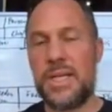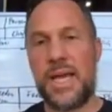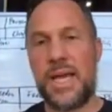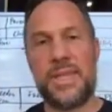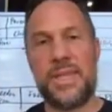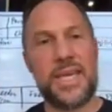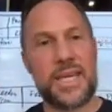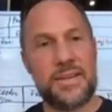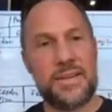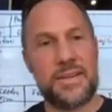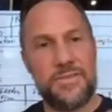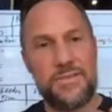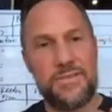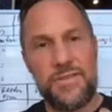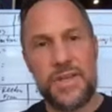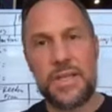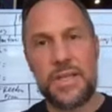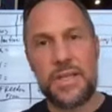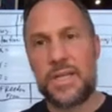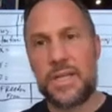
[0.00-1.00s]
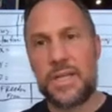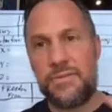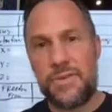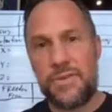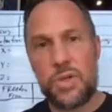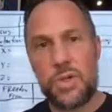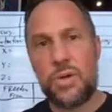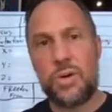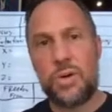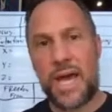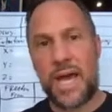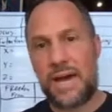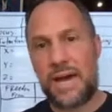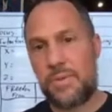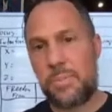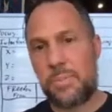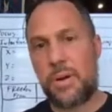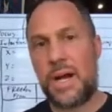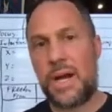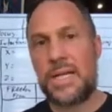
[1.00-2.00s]
and they can feel it if you don't have a
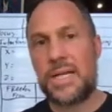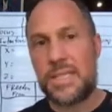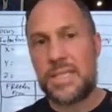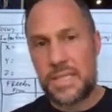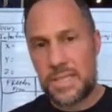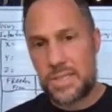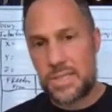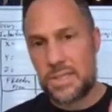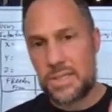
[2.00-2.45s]
process